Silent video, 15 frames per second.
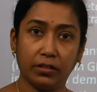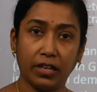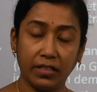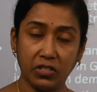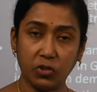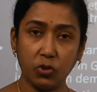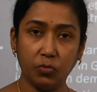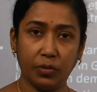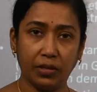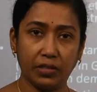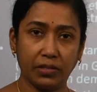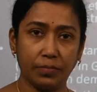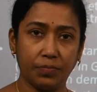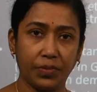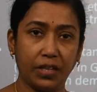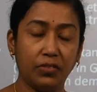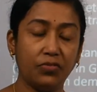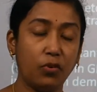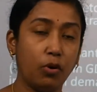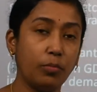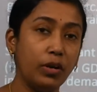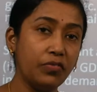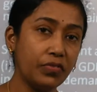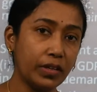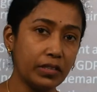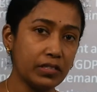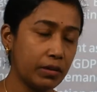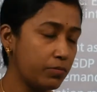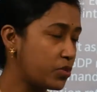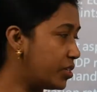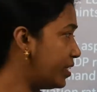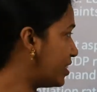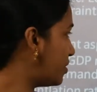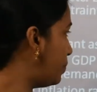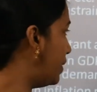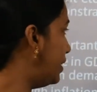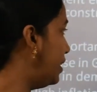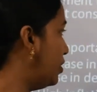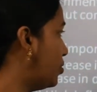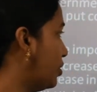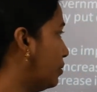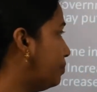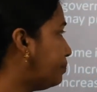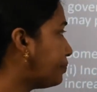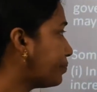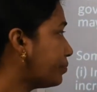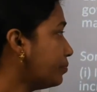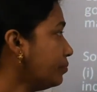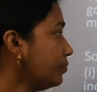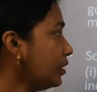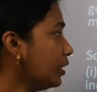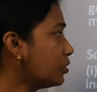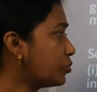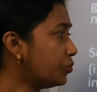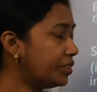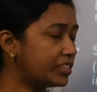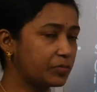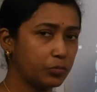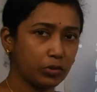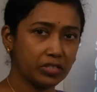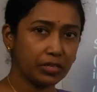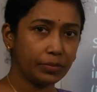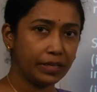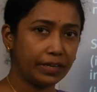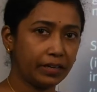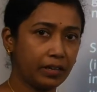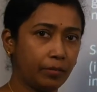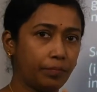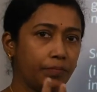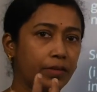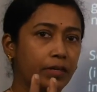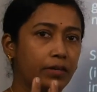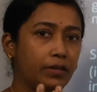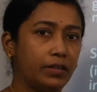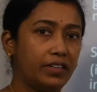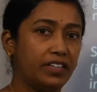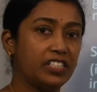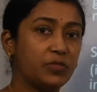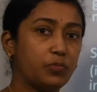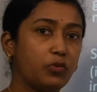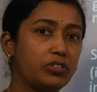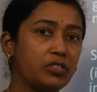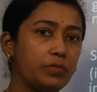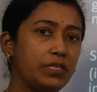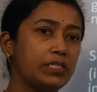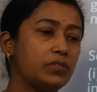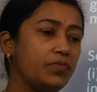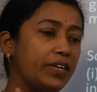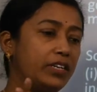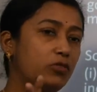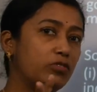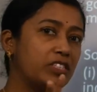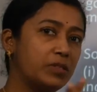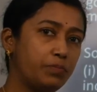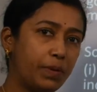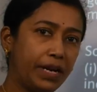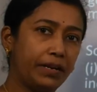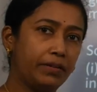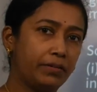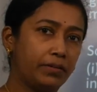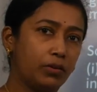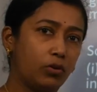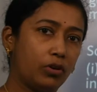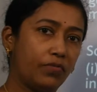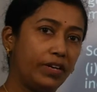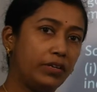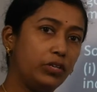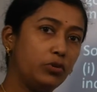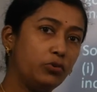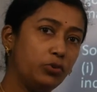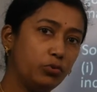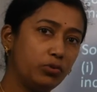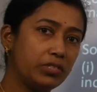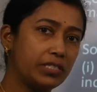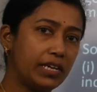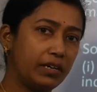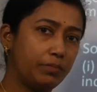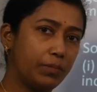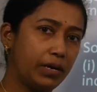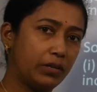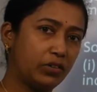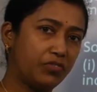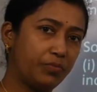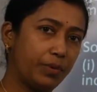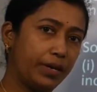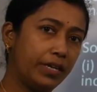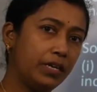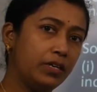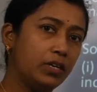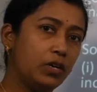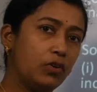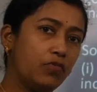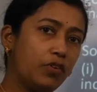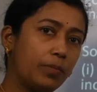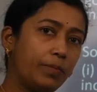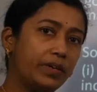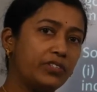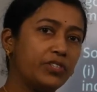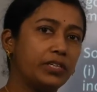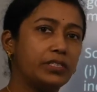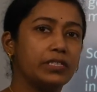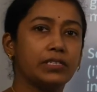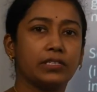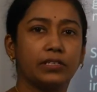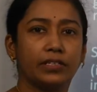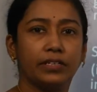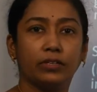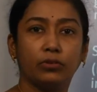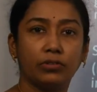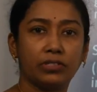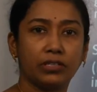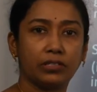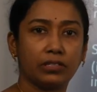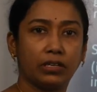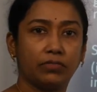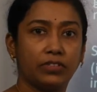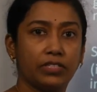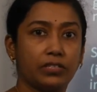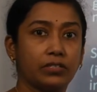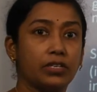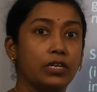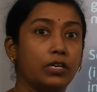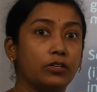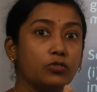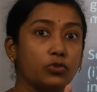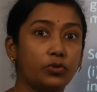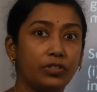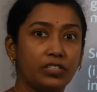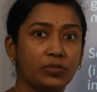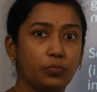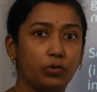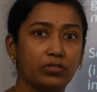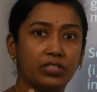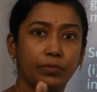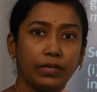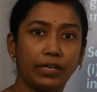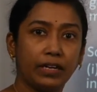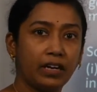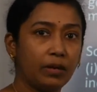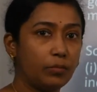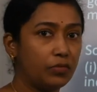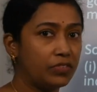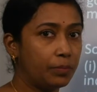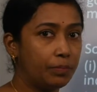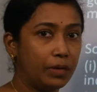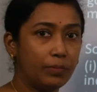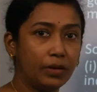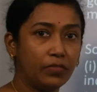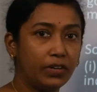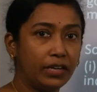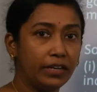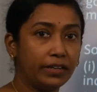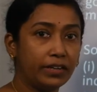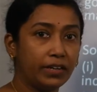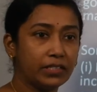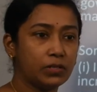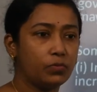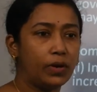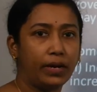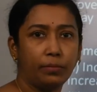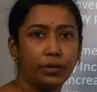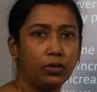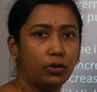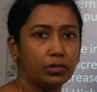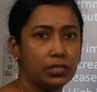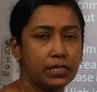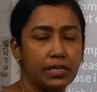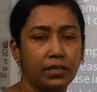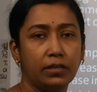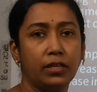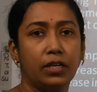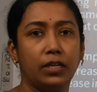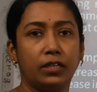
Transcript: consumers in form of consumption expenditure. So disposable income, Dispose means when you spend or when you use that part of money for purchasing certain goods and services. So disposable income of the people will increase. Why? Because see,